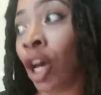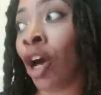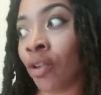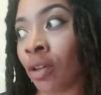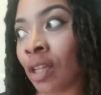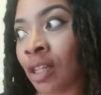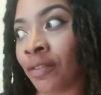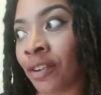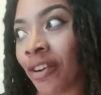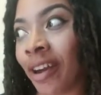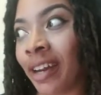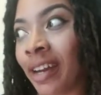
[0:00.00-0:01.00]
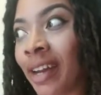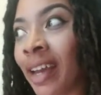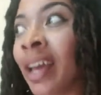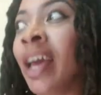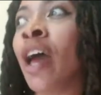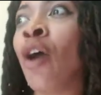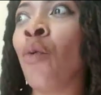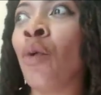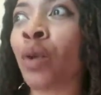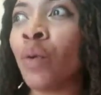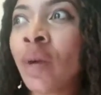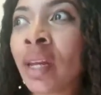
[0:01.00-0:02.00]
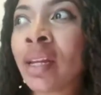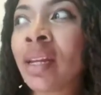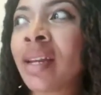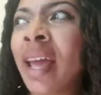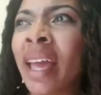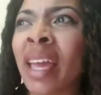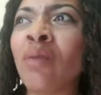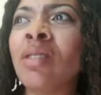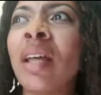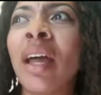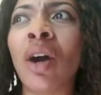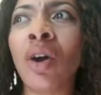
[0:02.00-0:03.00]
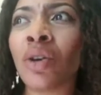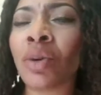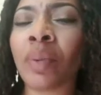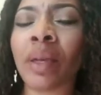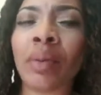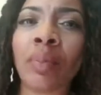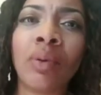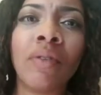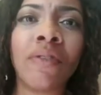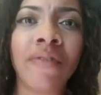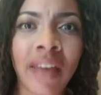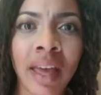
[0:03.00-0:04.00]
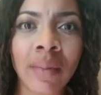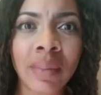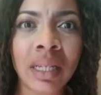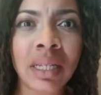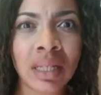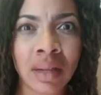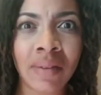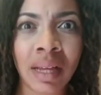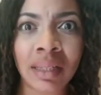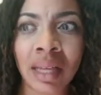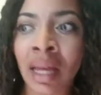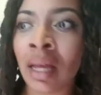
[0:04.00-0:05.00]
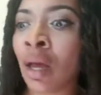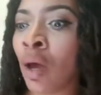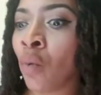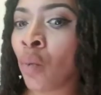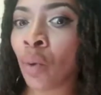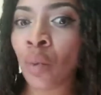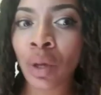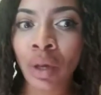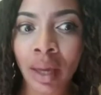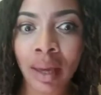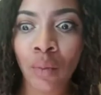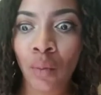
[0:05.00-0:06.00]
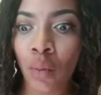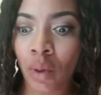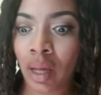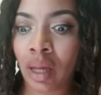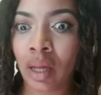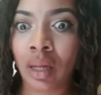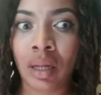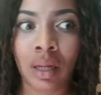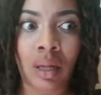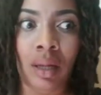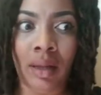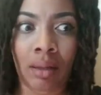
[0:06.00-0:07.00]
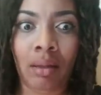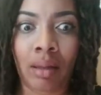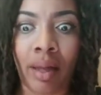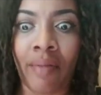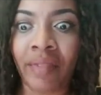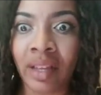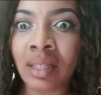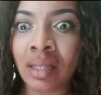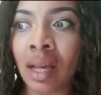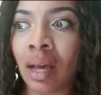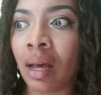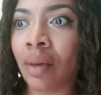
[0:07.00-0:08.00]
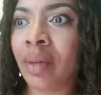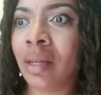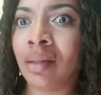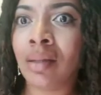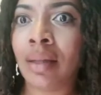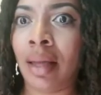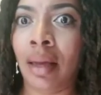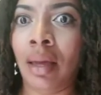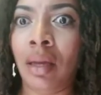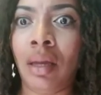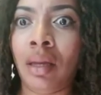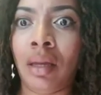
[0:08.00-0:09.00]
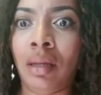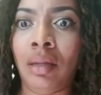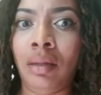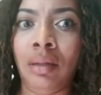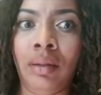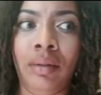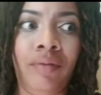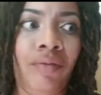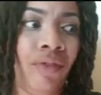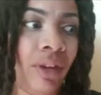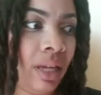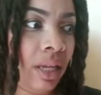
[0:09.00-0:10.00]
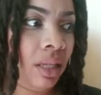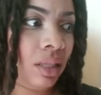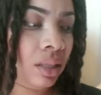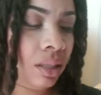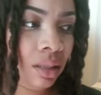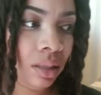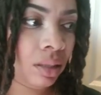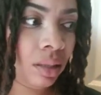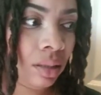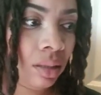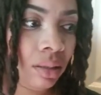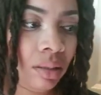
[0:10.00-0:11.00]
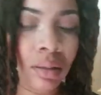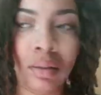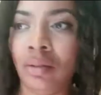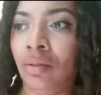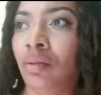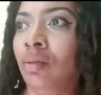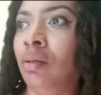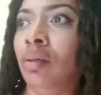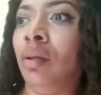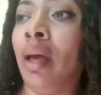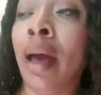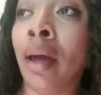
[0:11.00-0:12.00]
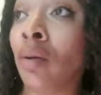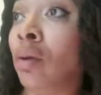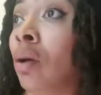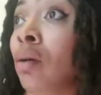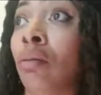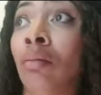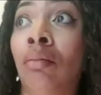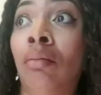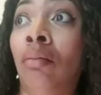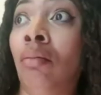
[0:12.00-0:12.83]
totally different crowd at night. When we went in the day, it was like older people, family, stuff like that. When we went this time, it's like freaking, I don't know.